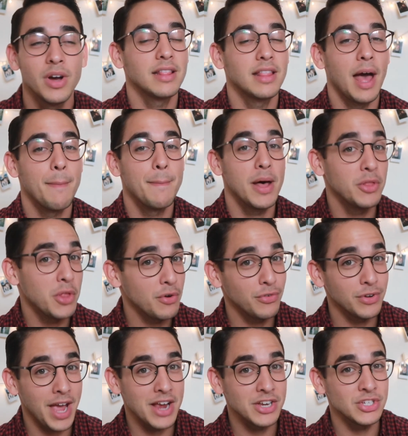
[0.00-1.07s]
Hit that bell
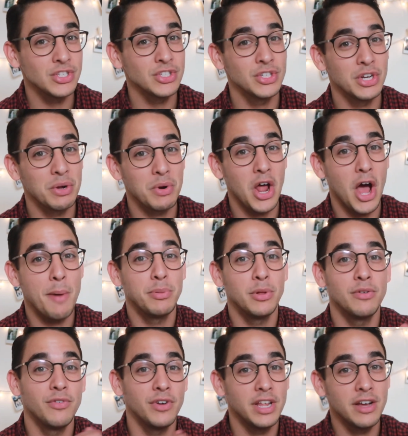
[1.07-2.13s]
notification so you know when I
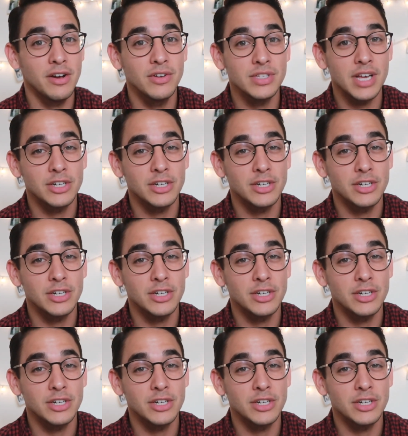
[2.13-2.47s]
upload videos.